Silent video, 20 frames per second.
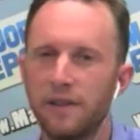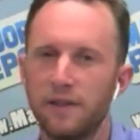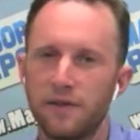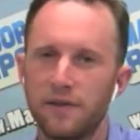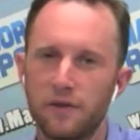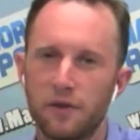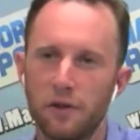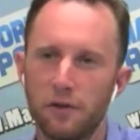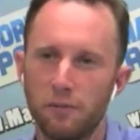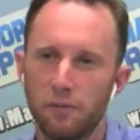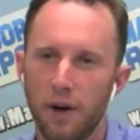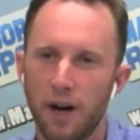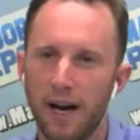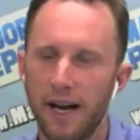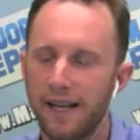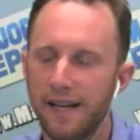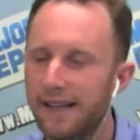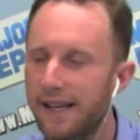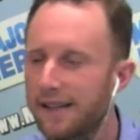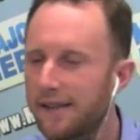disturbed
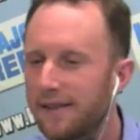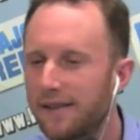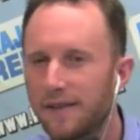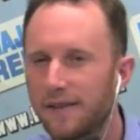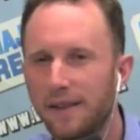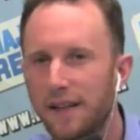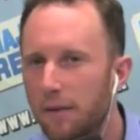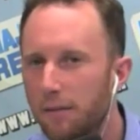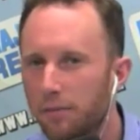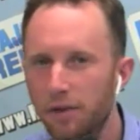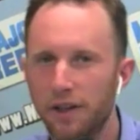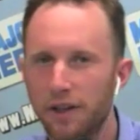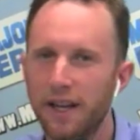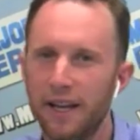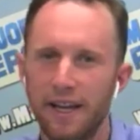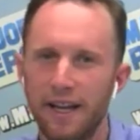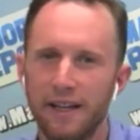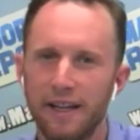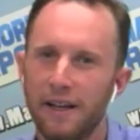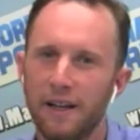by. And that doesn't
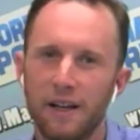implicate